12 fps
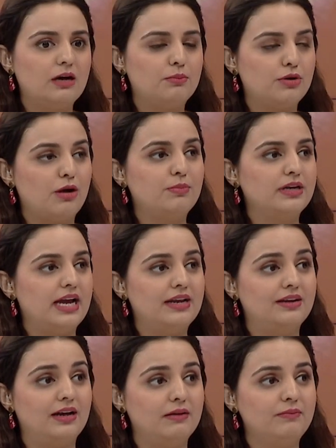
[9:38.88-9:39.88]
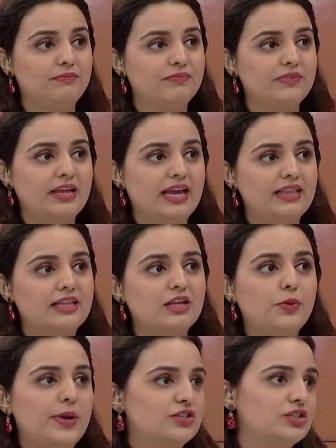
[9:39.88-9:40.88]
a propaganda. And then the
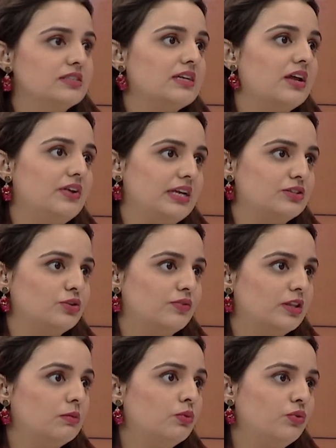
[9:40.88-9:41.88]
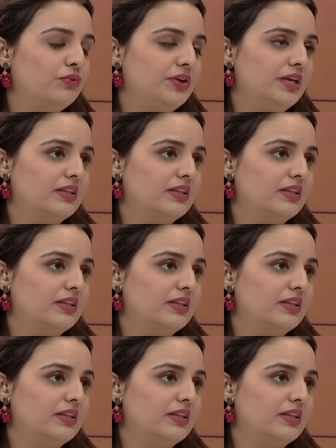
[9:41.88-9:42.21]
questions are raised over the movie,